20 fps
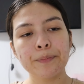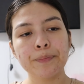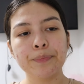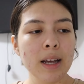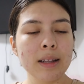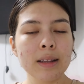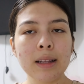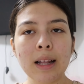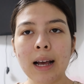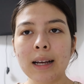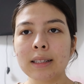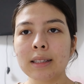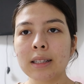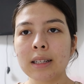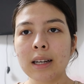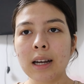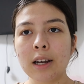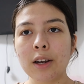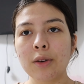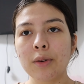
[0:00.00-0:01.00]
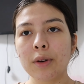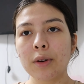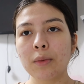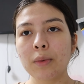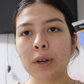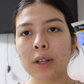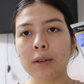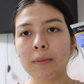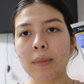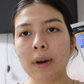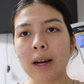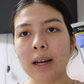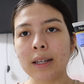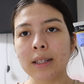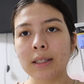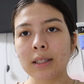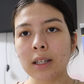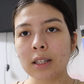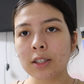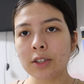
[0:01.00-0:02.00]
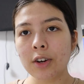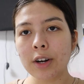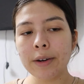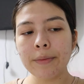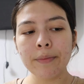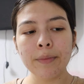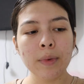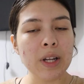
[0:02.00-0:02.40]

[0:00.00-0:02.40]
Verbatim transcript: And lastly, I go in with my sunscreen.